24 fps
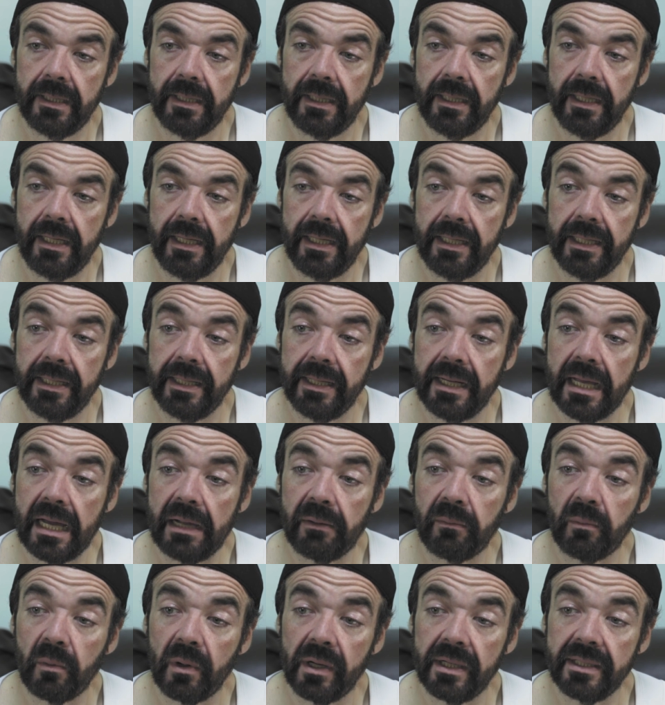And I
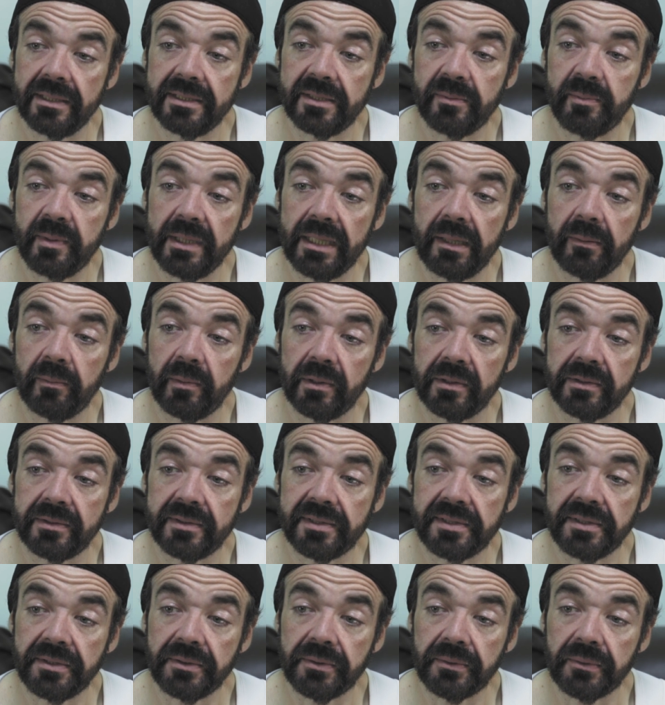wanted to be able
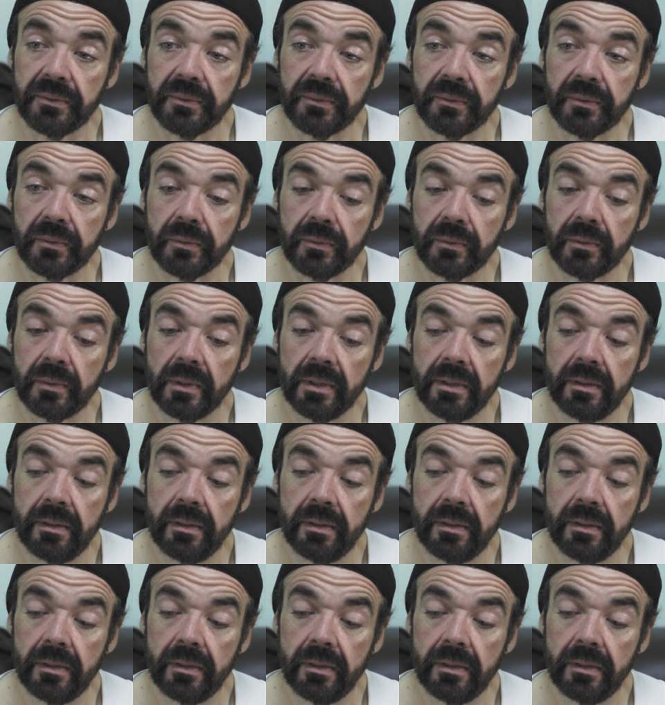to